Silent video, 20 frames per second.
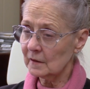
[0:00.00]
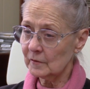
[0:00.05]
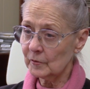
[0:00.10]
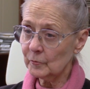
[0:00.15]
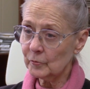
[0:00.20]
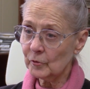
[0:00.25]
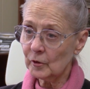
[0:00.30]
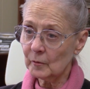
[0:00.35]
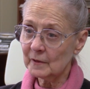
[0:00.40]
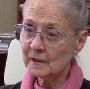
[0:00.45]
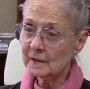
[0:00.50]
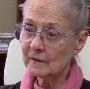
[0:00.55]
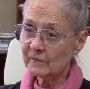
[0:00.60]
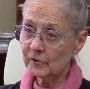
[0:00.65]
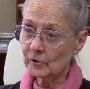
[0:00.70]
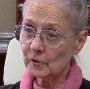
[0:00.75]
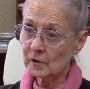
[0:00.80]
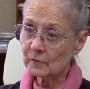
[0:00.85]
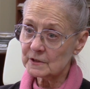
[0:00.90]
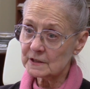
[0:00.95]
a uh, room and the
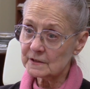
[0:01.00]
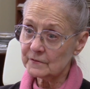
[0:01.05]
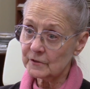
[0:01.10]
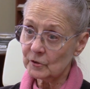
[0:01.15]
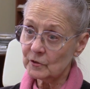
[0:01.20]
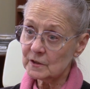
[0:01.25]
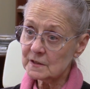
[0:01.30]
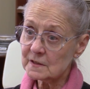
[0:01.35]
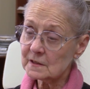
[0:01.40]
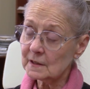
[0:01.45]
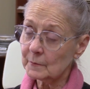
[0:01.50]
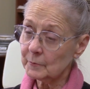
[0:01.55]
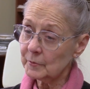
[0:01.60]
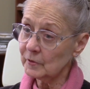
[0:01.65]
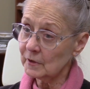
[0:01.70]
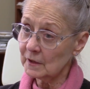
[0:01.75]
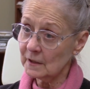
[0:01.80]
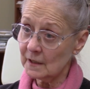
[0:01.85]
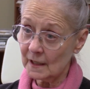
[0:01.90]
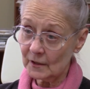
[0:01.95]
floor was very
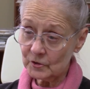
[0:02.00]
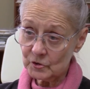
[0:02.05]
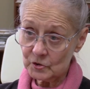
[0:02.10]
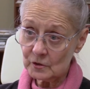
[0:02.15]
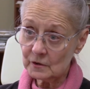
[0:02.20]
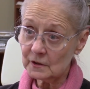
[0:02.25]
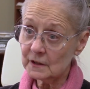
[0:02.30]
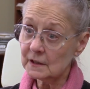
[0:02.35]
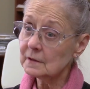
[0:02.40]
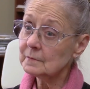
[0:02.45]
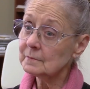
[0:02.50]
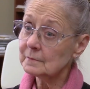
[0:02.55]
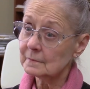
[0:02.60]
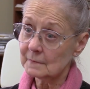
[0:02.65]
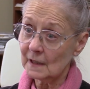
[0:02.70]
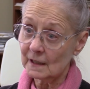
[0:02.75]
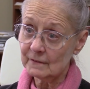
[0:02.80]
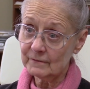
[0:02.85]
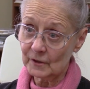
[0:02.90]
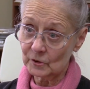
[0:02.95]
slippery, and naturally
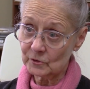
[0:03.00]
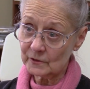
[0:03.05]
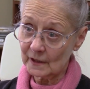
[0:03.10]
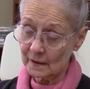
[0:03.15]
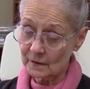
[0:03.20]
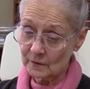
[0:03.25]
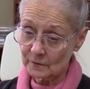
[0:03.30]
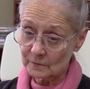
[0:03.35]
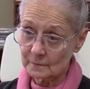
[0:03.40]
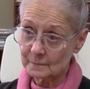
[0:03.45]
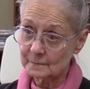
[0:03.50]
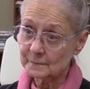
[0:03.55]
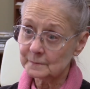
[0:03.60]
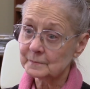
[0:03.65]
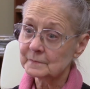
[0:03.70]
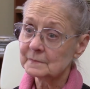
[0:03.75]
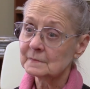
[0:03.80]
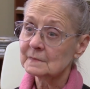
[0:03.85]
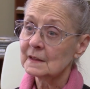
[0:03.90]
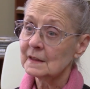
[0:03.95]
I fell down.
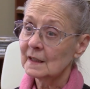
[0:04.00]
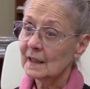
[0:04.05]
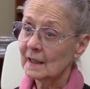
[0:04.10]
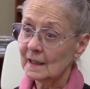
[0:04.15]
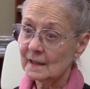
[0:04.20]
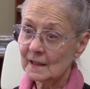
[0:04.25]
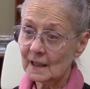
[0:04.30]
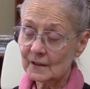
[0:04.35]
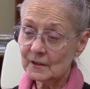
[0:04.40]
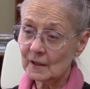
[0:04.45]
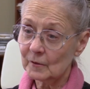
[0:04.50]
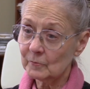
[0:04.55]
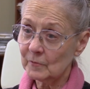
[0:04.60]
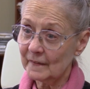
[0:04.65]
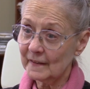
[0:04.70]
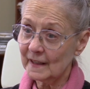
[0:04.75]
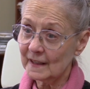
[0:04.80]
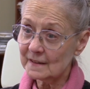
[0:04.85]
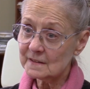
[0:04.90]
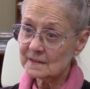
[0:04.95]
And I thought,
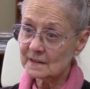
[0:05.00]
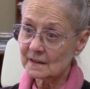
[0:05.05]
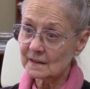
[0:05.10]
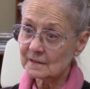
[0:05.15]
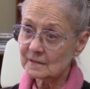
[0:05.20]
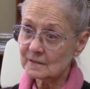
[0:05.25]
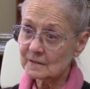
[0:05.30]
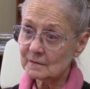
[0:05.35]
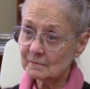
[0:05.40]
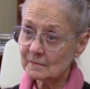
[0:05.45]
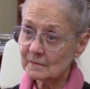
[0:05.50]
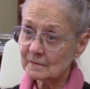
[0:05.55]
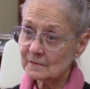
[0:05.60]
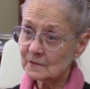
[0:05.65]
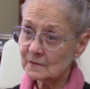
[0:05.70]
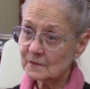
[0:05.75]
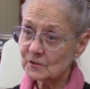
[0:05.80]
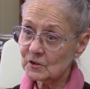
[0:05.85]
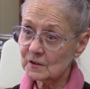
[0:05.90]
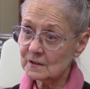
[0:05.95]
well, that's it.
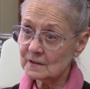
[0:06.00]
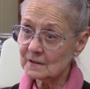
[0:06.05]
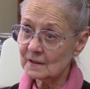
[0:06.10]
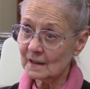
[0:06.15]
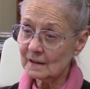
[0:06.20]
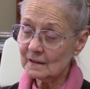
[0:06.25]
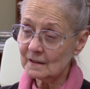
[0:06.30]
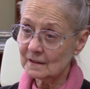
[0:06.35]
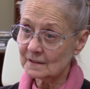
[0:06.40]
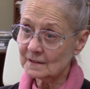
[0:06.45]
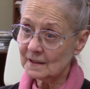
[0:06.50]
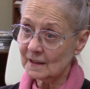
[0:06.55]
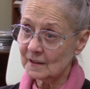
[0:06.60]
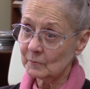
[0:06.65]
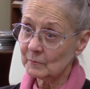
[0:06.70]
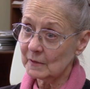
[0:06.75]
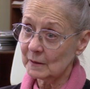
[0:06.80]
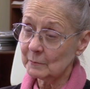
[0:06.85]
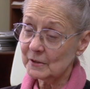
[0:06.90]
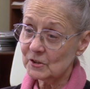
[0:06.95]
She's not going to
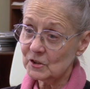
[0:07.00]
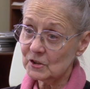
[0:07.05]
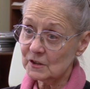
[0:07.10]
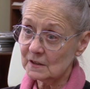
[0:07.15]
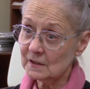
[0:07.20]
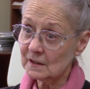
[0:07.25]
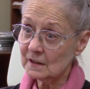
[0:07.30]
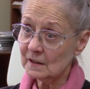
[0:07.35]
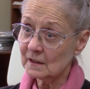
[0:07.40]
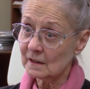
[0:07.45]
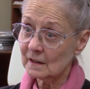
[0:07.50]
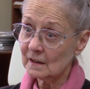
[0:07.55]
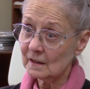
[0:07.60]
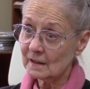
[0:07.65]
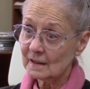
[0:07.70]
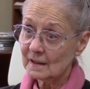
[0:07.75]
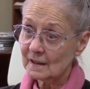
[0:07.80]
take me, but she did.